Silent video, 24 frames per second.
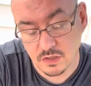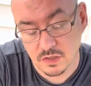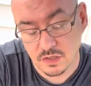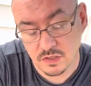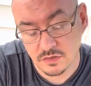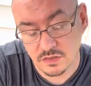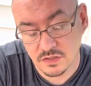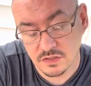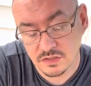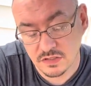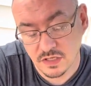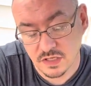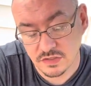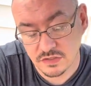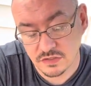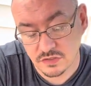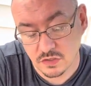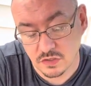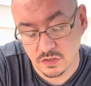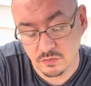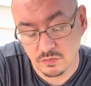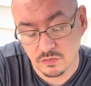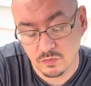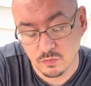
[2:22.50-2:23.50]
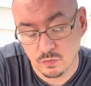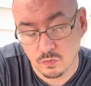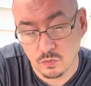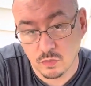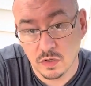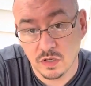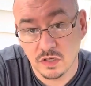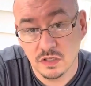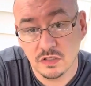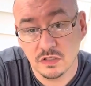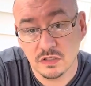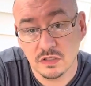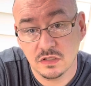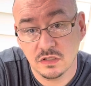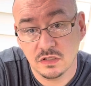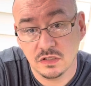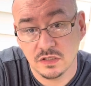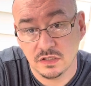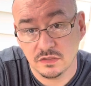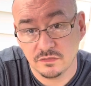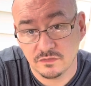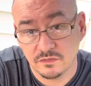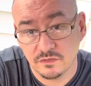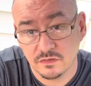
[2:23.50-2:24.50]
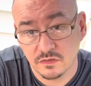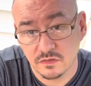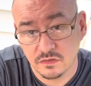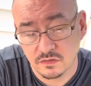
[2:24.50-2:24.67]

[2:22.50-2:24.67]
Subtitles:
This guy started with one little leaf.